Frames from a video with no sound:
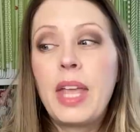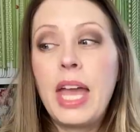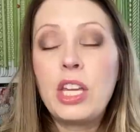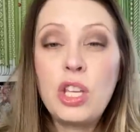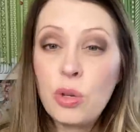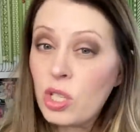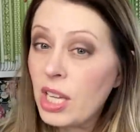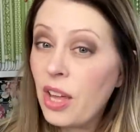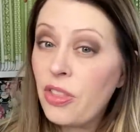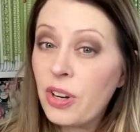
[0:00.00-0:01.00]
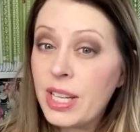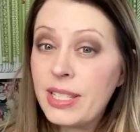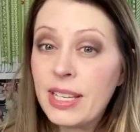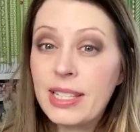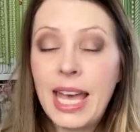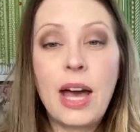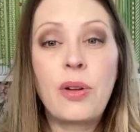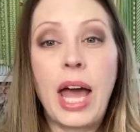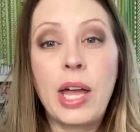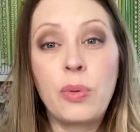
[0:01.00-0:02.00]
And usually on 36
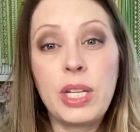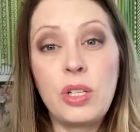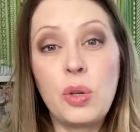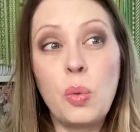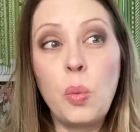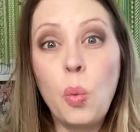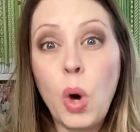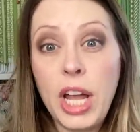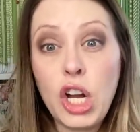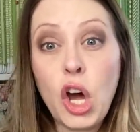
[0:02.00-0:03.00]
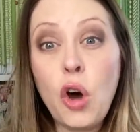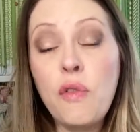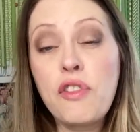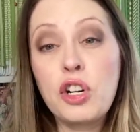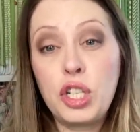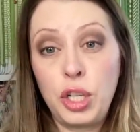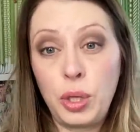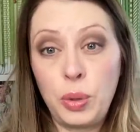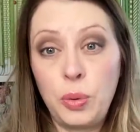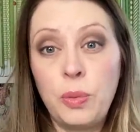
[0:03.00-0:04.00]
count, I only do 1 over
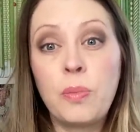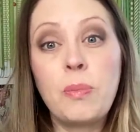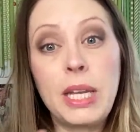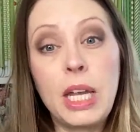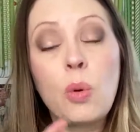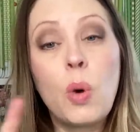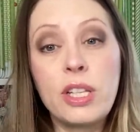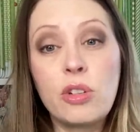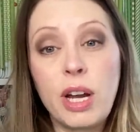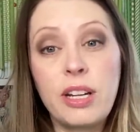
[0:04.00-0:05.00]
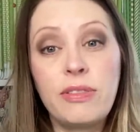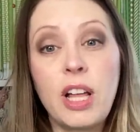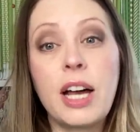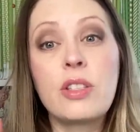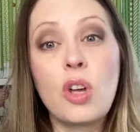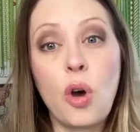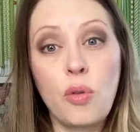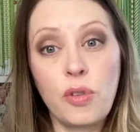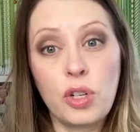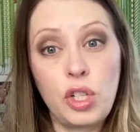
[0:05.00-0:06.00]
2, meaning one strand of floss
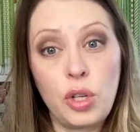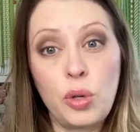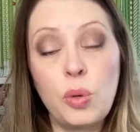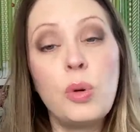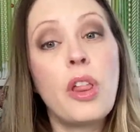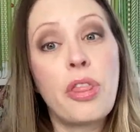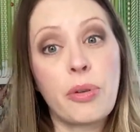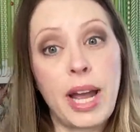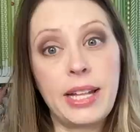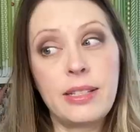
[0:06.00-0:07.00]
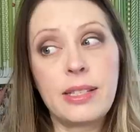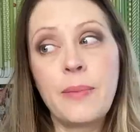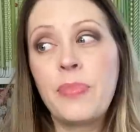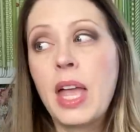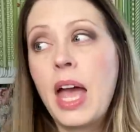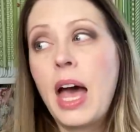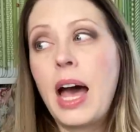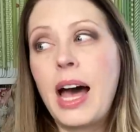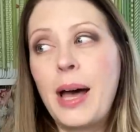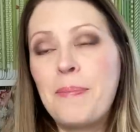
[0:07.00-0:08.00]
over two threads.
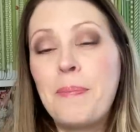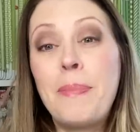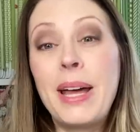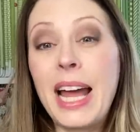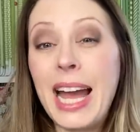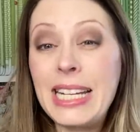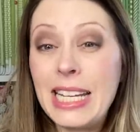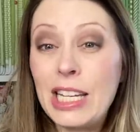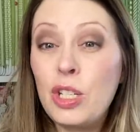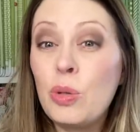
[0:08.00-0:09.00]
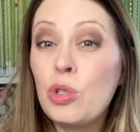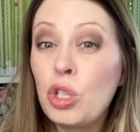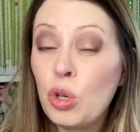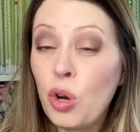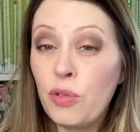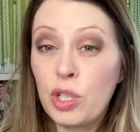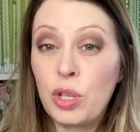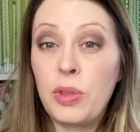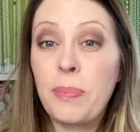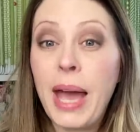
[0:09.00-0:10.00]
Um, but I did do 2 over
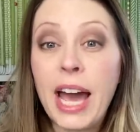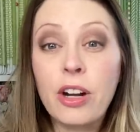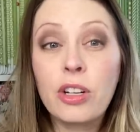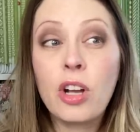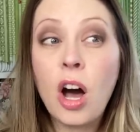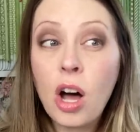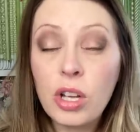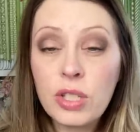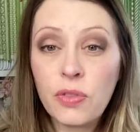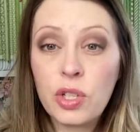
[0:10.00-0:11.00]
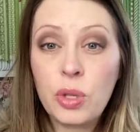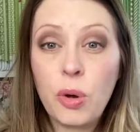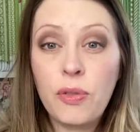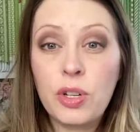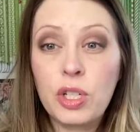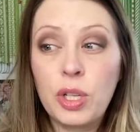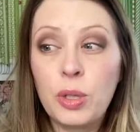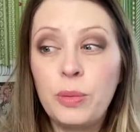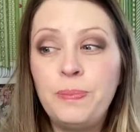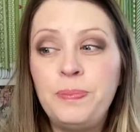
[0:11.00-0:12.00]
2. The pattern calls for 2 over 2.